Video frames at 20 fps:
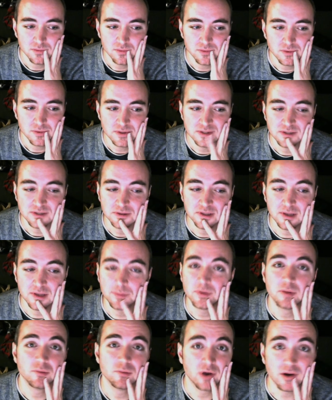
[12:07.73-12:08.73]

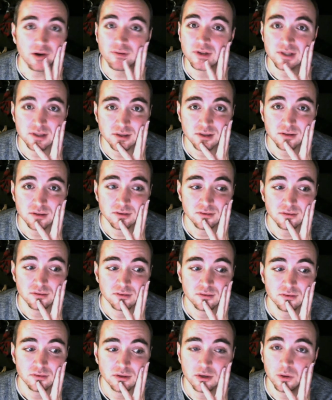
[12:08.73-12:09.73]
skipping breakfast.
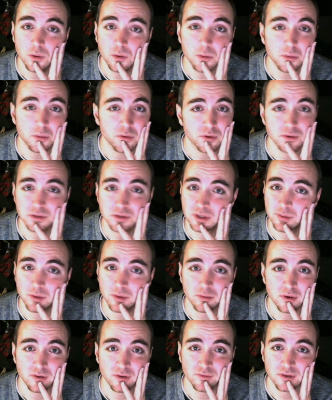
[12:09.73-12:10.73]
It all went wrong with skipping
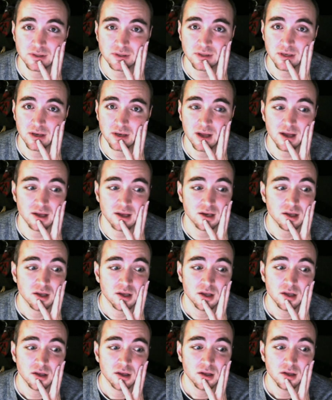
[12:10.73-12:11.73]
breakfast and
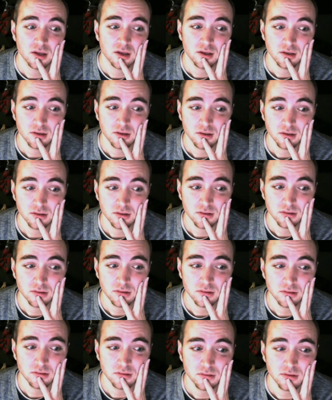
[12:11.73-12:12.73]

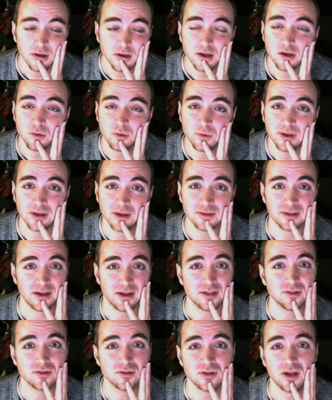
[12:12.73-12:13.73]
not going out to
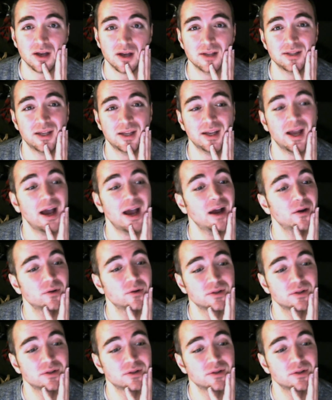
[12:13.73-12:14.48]
exercise. Like I